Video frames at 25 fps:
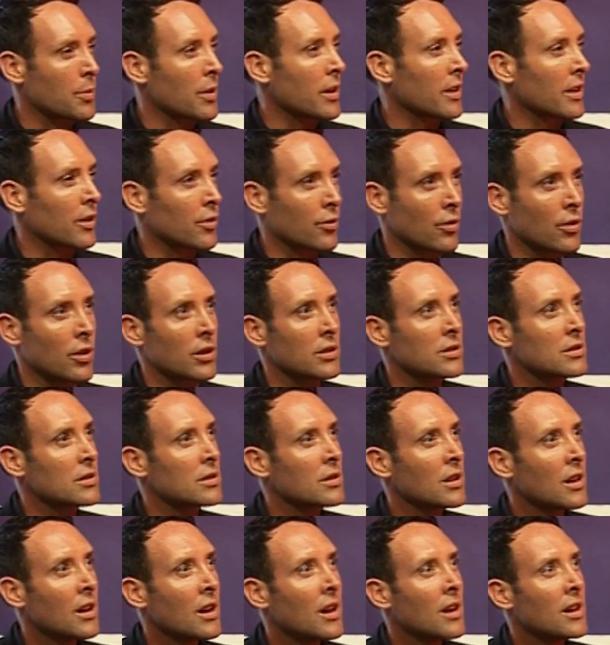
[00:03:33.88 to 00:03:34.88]
him a
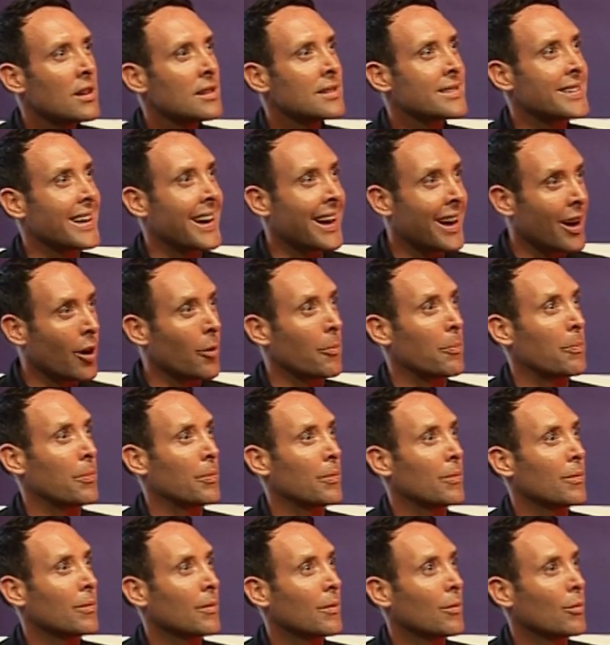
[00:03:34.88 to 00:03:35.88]
grant to help
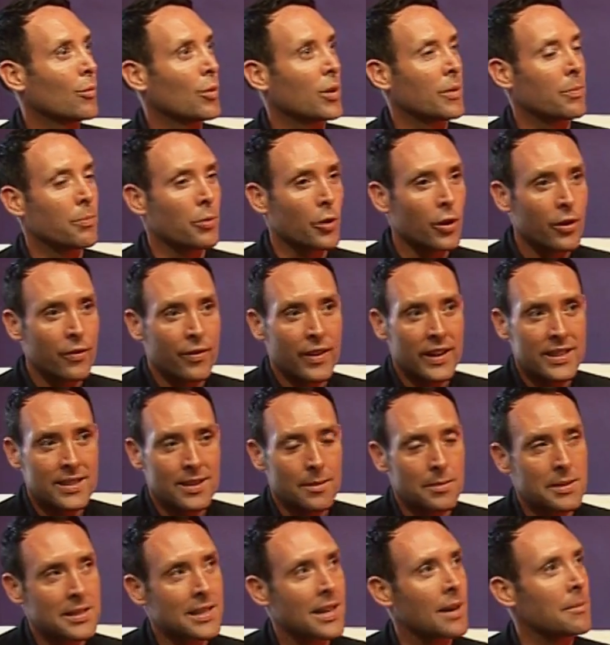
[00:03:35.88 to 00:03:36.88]
with burn
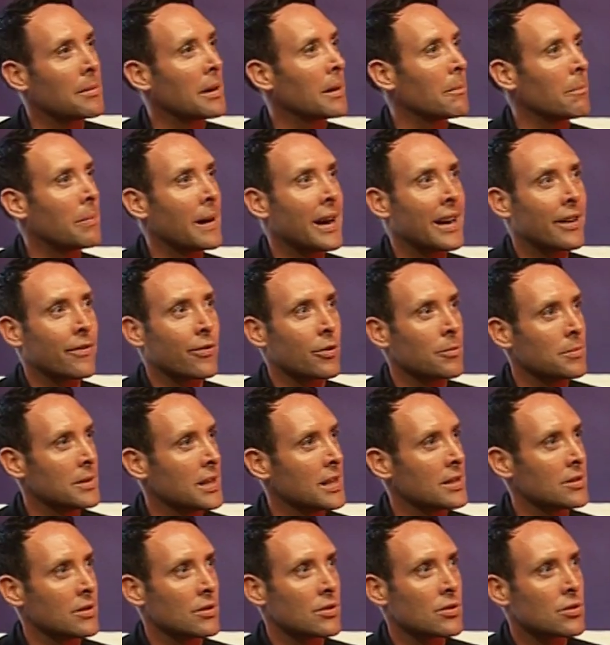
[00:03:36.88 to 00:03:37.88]
victims coming back from
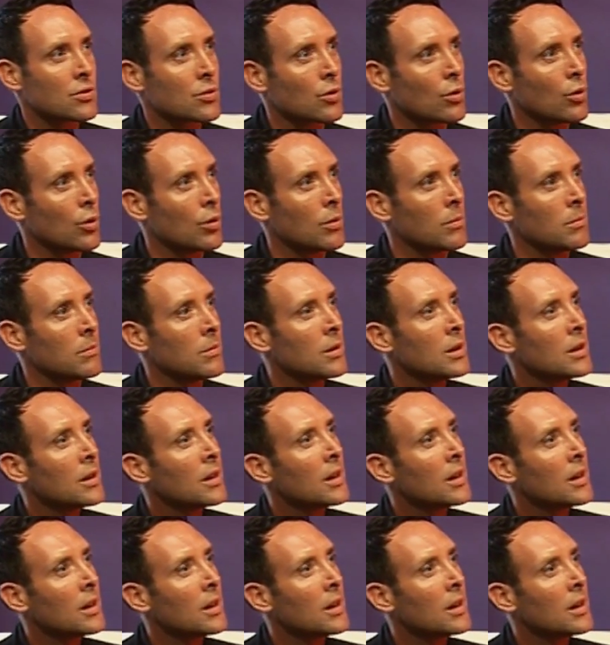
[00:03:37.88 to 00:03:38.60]
Desert Storm,